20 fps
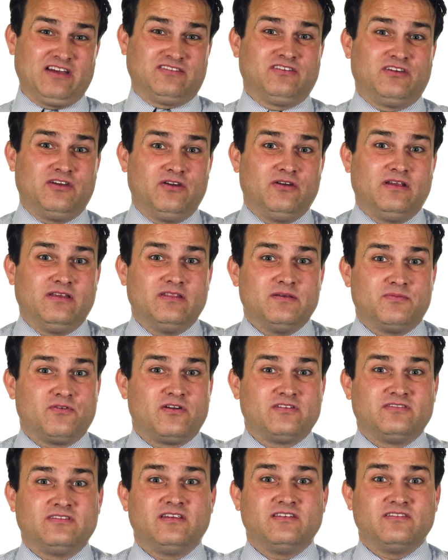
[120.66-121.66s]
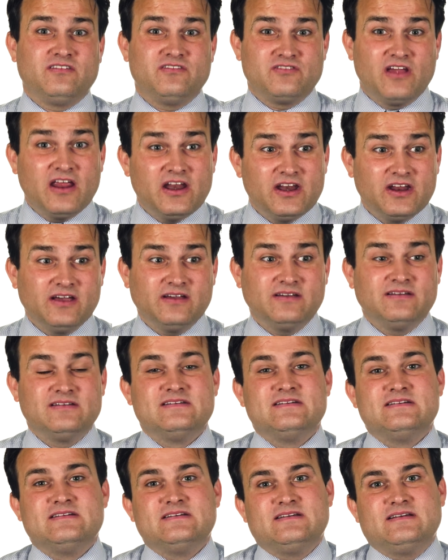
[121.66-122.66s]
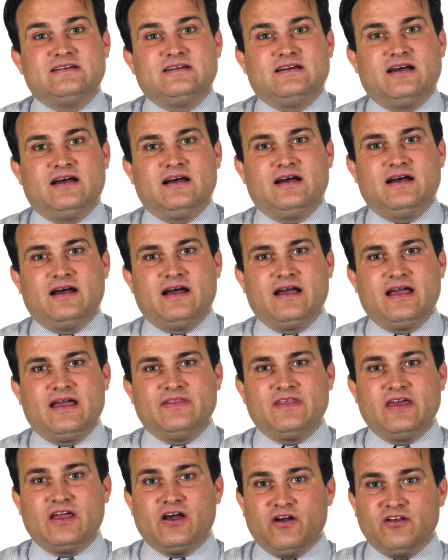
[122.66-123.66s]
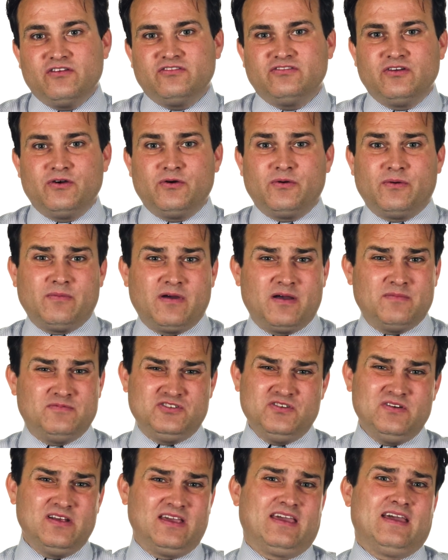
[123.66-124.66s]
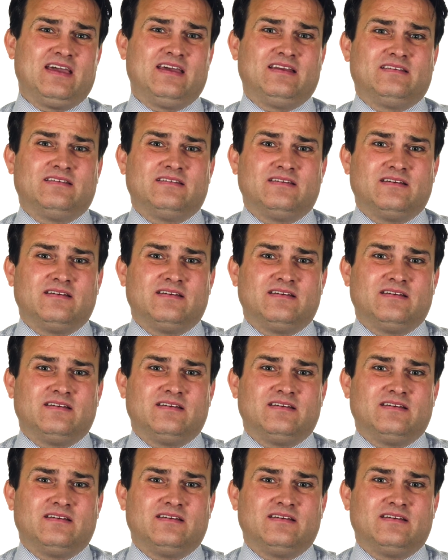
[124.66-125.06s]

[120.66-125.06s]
executing the president's agenda. Uh, and they also adjudicate.